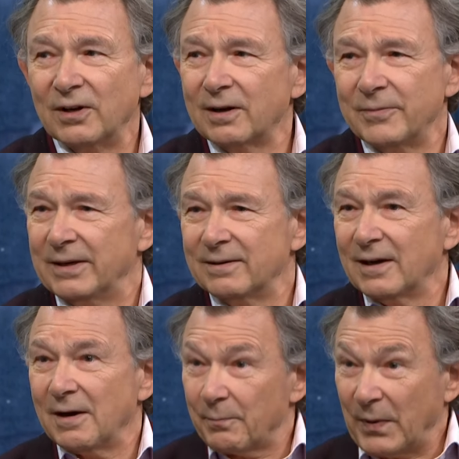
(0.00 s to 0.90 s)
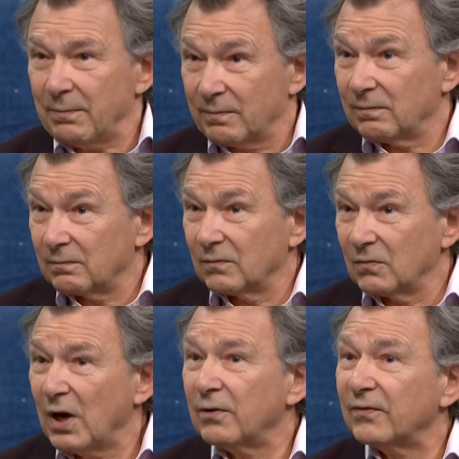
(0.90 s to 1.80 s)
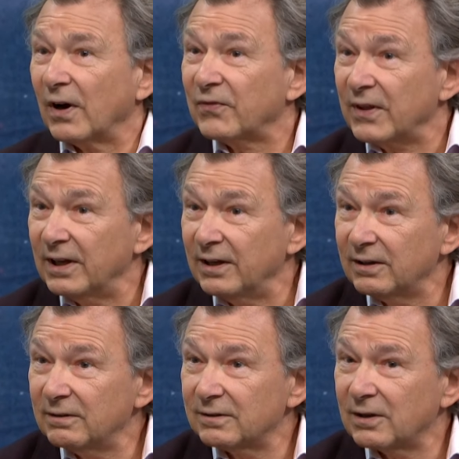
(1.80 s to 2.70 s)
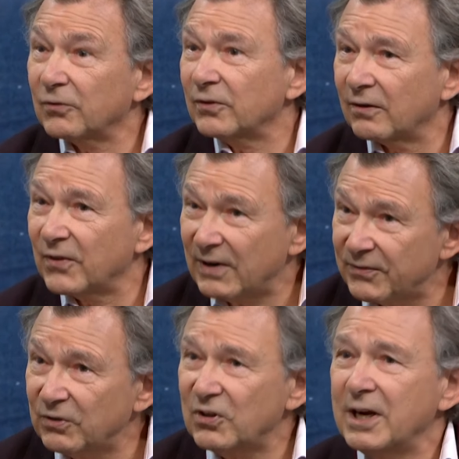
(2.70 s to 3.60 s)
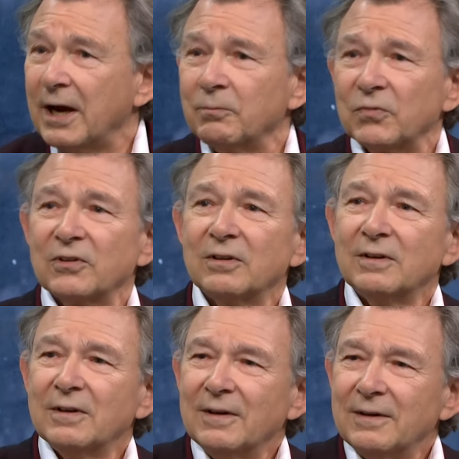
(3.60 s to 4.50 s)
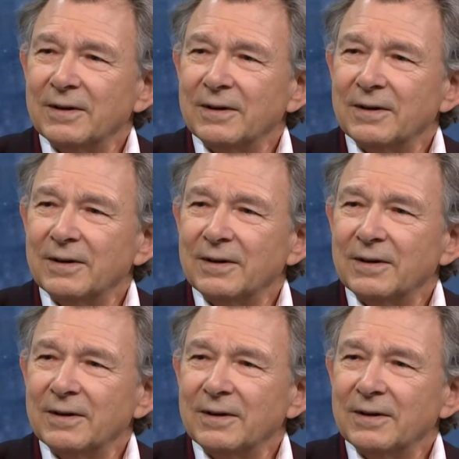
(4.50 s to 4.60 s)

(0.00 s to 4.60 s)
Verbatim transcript: I mean, the death camps. no, of, of the of the refugee camps. I see. Yeah.